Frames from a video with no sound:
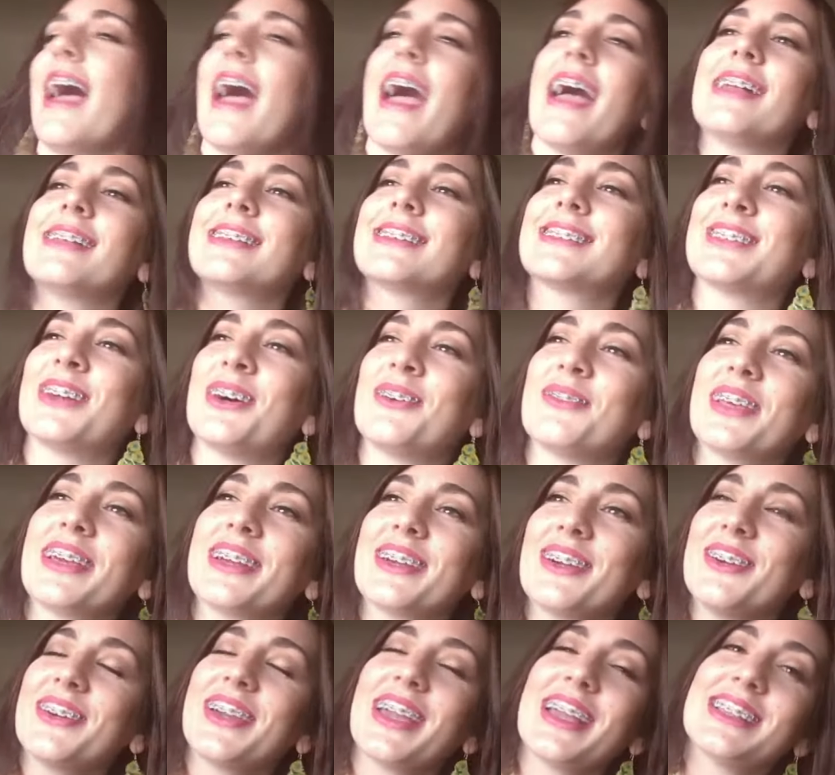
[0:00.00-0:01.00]
And so I'm
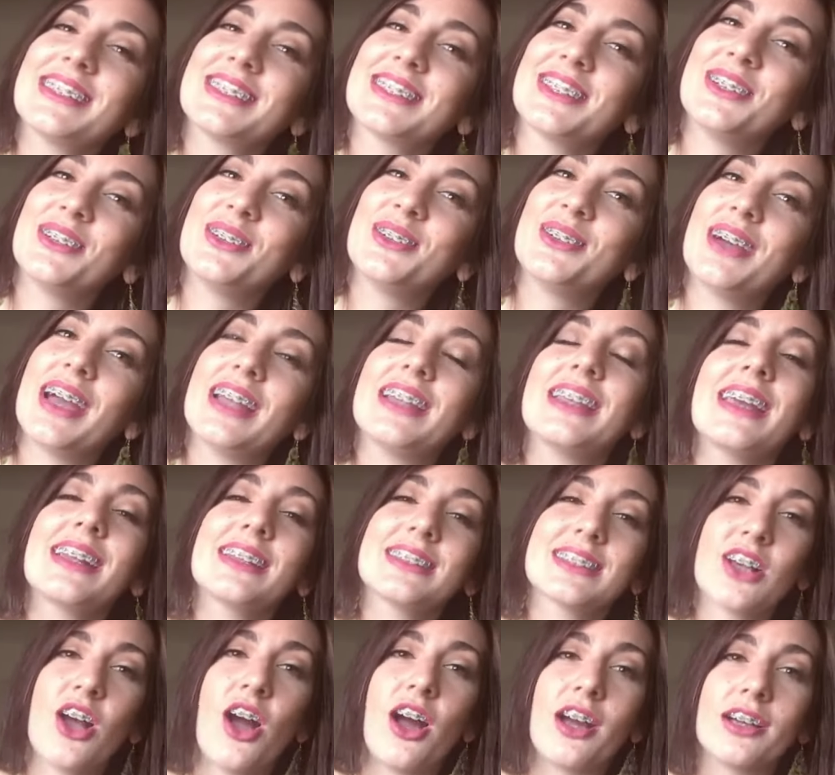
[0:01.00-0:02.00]
like, okay, so, and he had
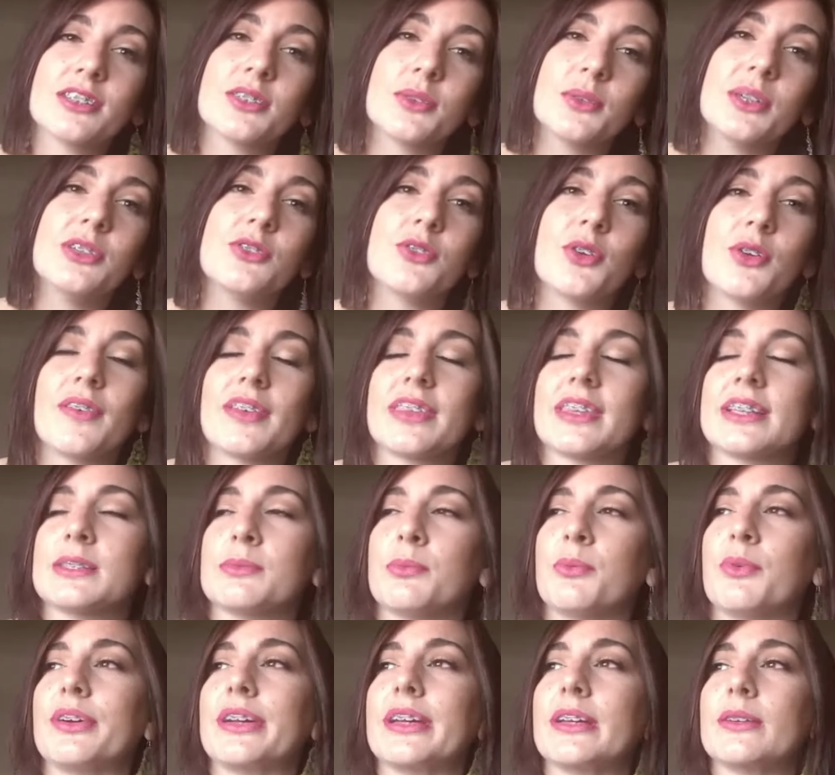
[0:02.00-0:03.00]
his car, so he drove at this
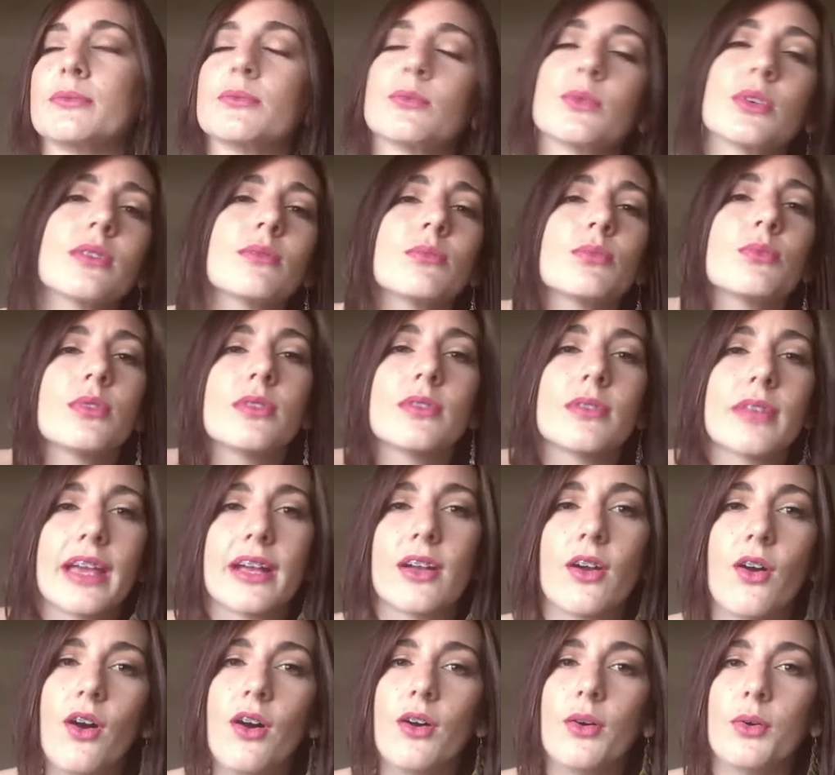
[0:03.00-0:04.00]
point. We're
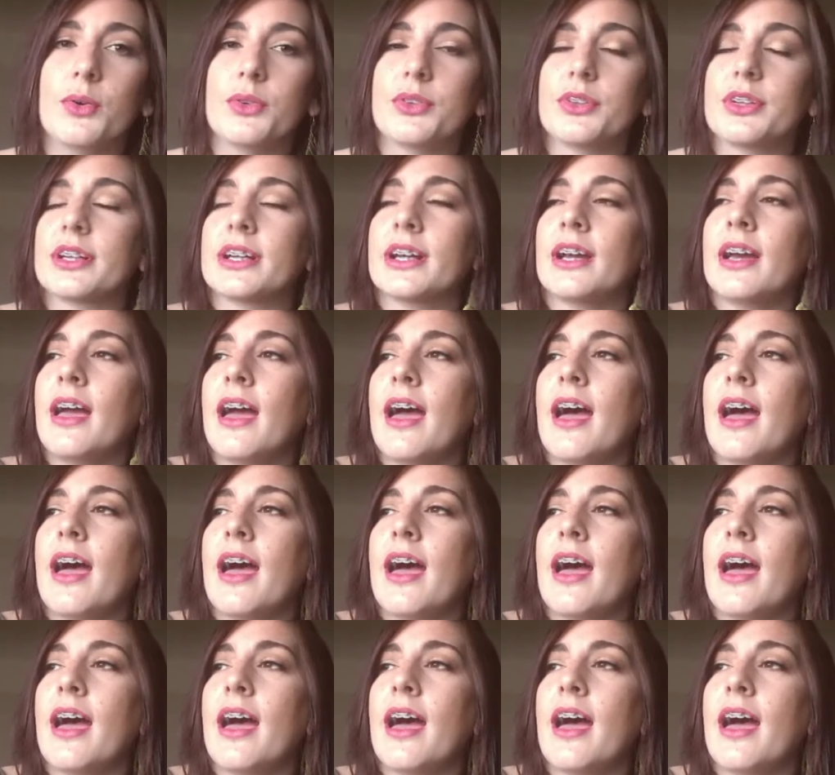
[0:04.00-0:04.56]
like all older.